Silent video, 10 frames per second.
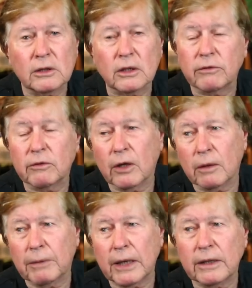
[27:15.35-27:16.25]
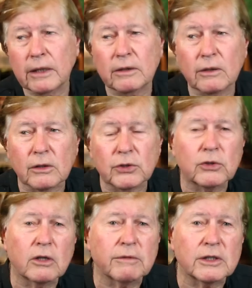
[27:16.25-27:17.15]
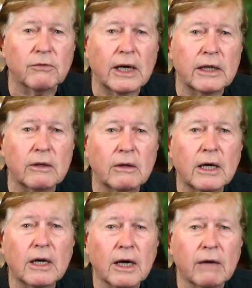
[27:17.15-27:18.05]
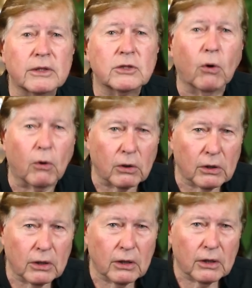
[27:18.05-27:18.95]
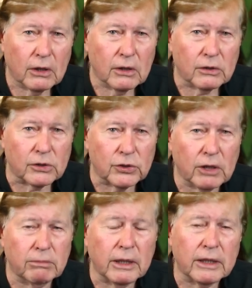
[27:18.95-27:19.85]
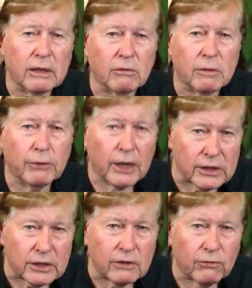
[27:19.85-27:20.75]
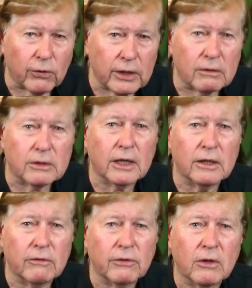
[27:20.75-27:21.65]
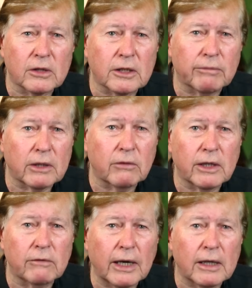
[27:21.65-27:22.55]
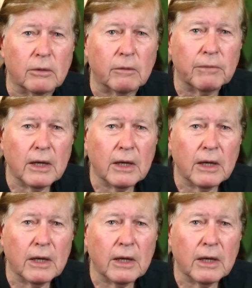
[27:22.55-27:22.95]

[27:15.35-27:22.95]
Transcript: So if you've got a painting and you're not sure of its value, have a talk to Jim and he will appraise it for you and tell you if you've got something really valuable.